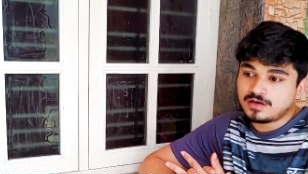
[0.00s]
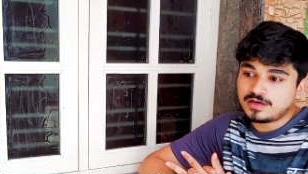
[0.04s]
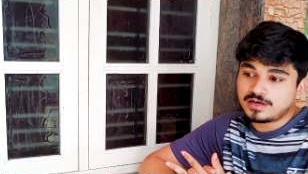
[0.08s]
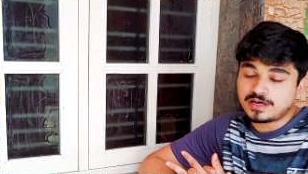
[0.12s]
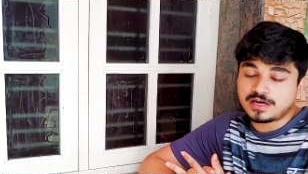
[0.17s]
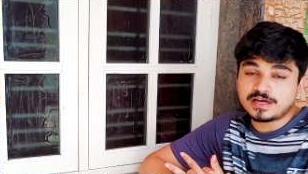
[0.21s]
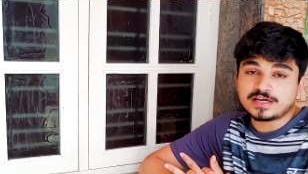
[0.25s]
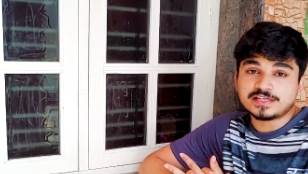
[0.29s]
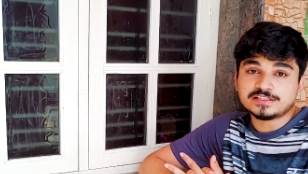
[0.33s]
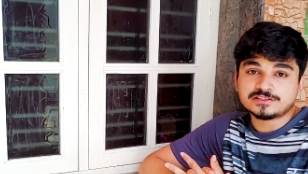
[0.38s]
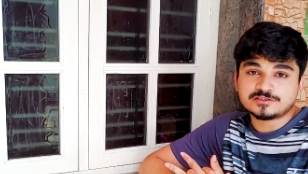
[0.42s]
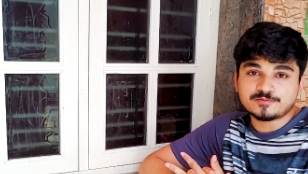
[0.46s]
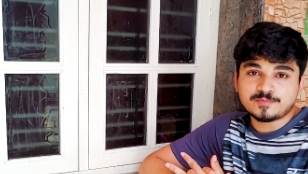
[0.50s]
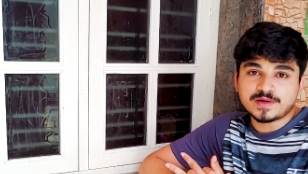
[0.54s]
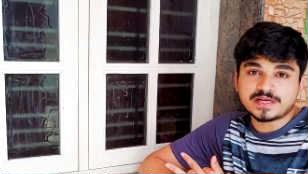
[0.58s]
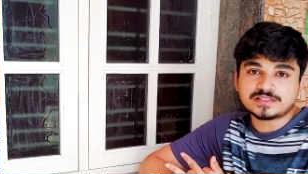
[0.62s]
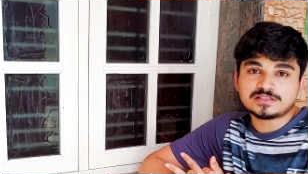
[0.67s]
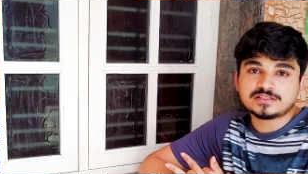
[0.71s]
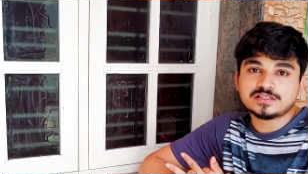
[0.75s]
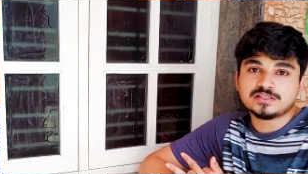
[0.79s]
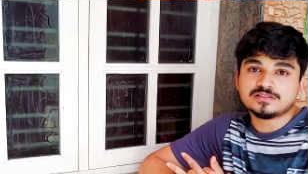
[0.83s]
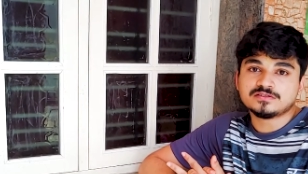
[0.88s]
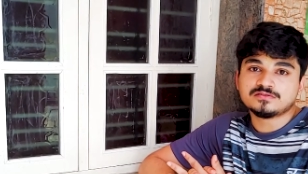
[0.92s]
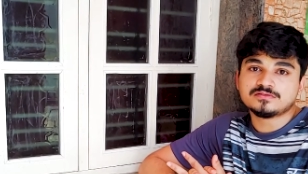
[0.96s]
drug
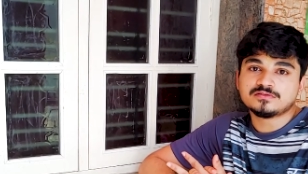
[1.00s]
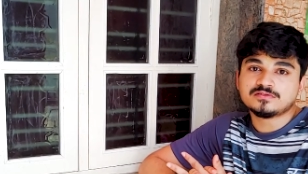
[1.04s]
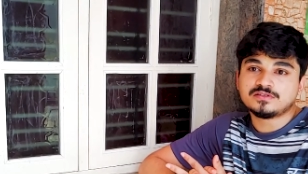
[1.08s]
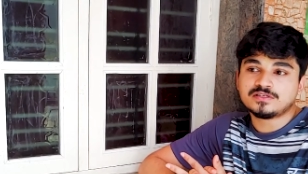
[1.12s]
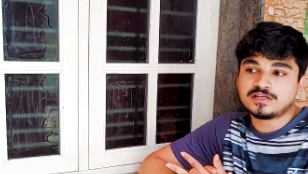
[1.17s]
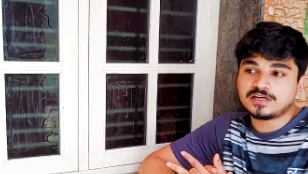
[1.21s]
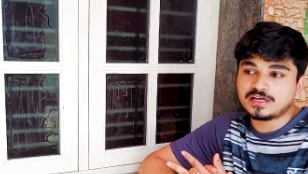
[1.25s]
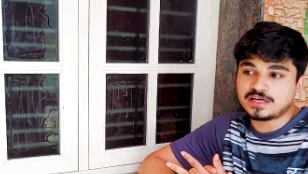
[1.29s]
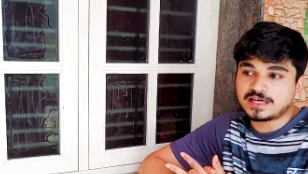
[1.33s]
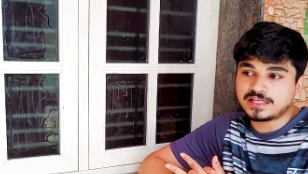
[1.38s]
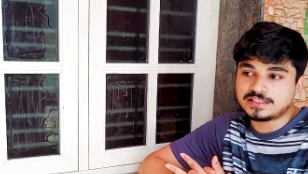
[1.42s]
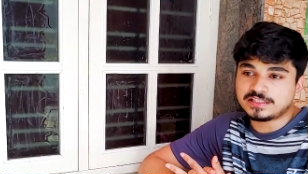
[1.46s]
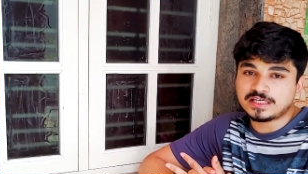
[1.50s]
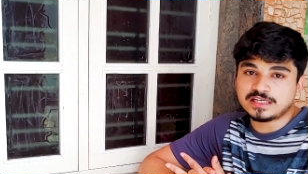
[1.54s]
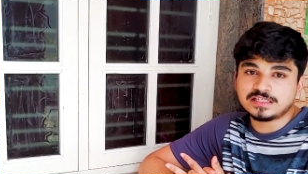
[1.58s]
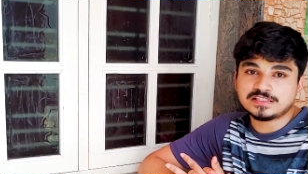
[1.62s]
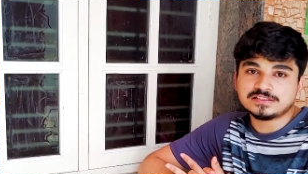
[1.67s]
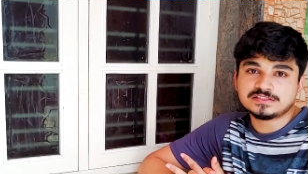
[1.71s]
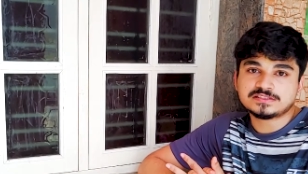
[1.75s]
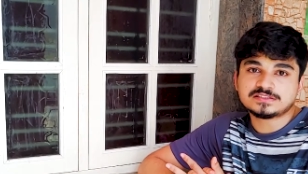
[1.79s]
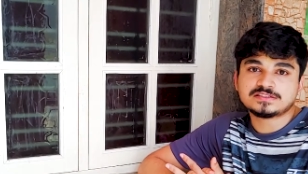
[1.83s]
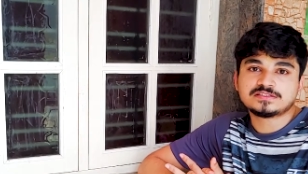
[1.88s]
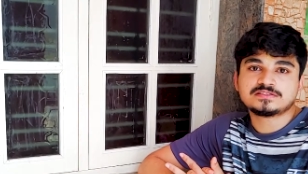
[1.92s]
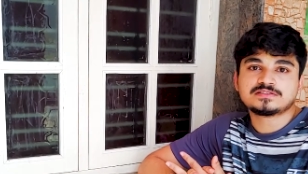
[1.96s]
inspection drug
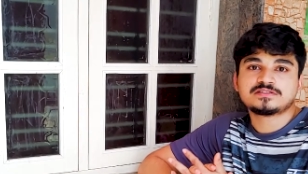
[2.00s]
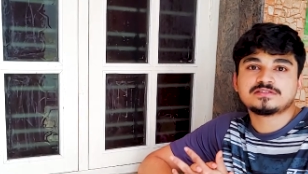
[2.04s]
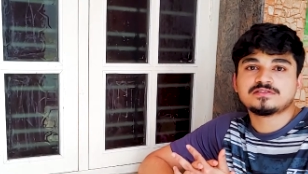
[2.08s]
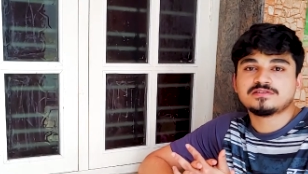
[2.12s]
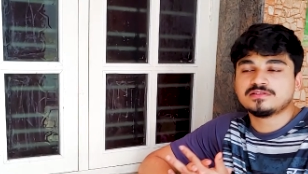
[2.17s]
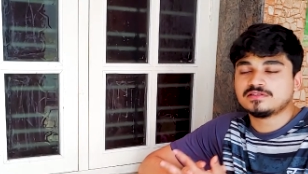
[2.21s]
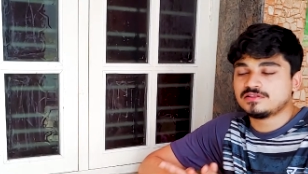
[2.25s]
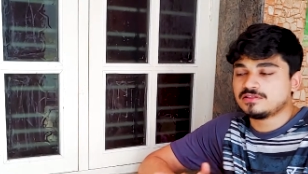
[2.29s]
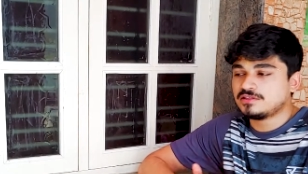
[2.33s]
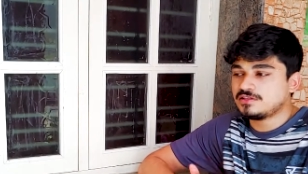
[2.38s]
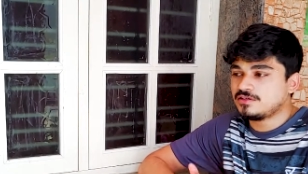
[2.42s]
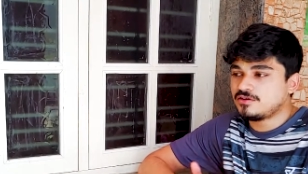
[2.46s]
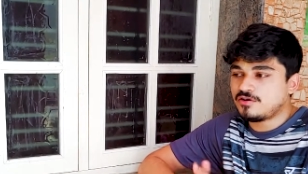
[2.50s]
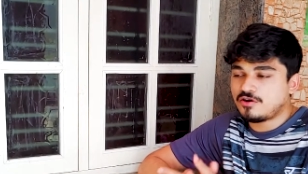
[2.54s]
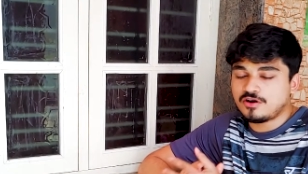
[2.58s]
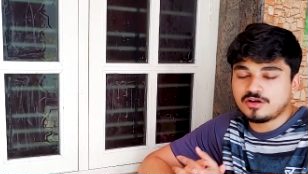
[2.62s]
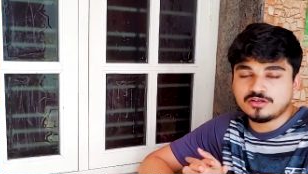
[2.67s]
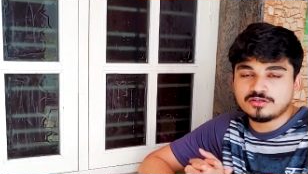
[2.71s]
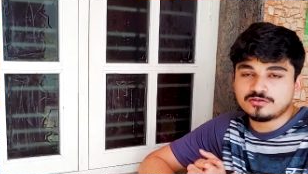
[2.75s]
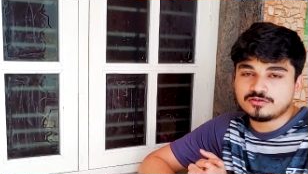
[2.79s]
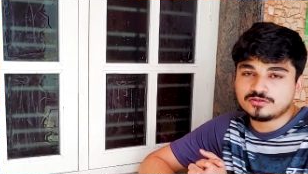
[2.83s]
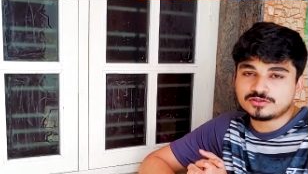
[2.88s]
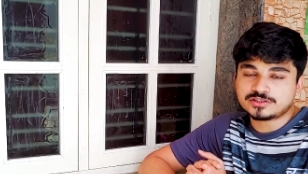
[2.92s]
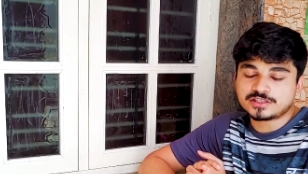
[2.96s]
analyst
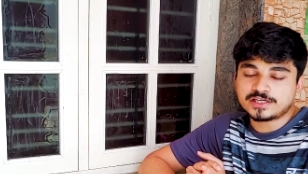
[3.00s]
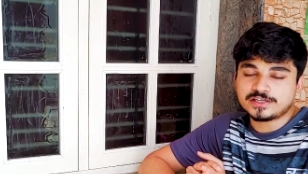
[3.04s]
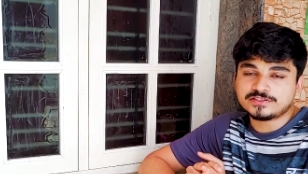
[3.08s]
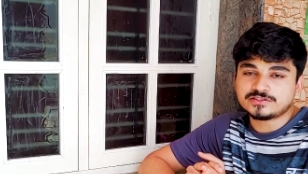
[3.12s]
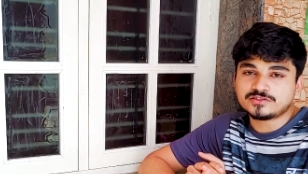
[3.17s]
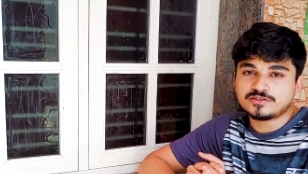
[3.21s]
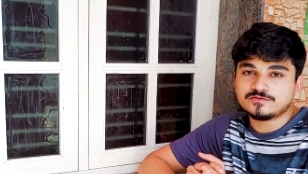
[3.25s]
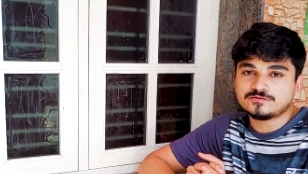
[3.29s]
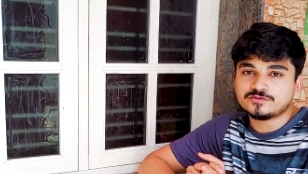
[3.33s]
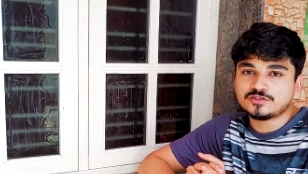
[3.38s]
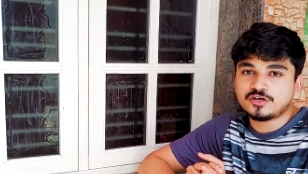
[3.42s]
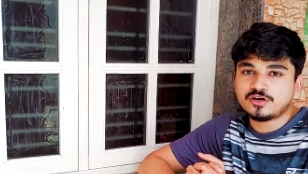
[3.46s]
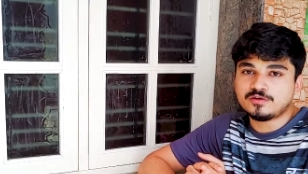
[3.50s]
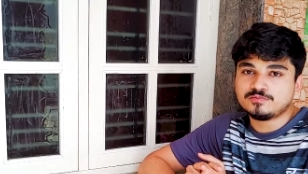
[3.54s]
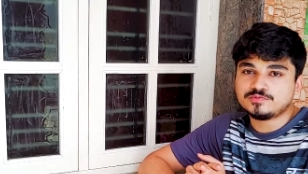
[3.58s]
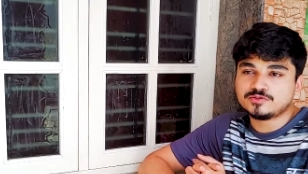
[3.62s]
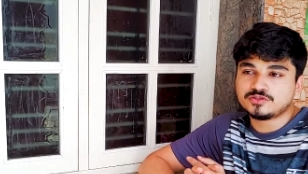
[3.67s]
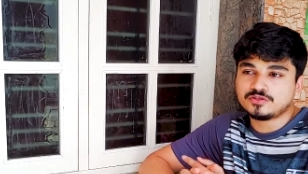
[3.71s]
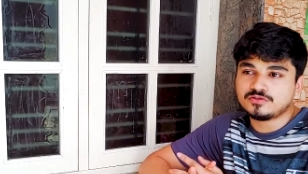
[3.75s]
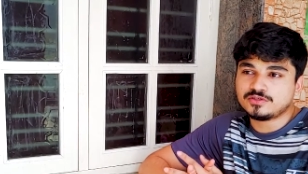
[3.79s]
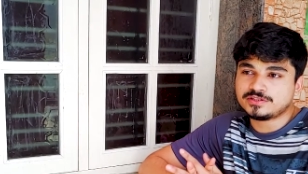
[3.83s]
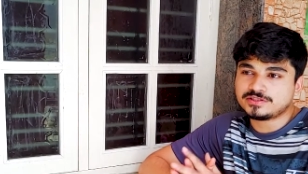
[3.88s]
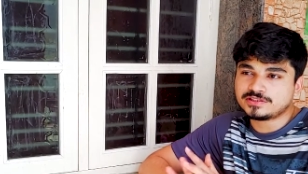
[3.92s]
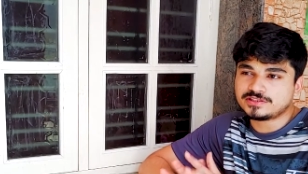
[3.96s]
all those kinds of
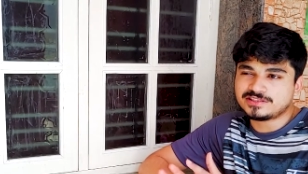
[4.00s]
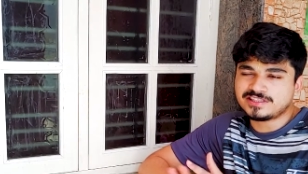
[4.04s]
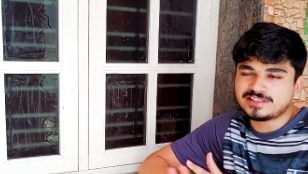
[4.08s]
jobs so it's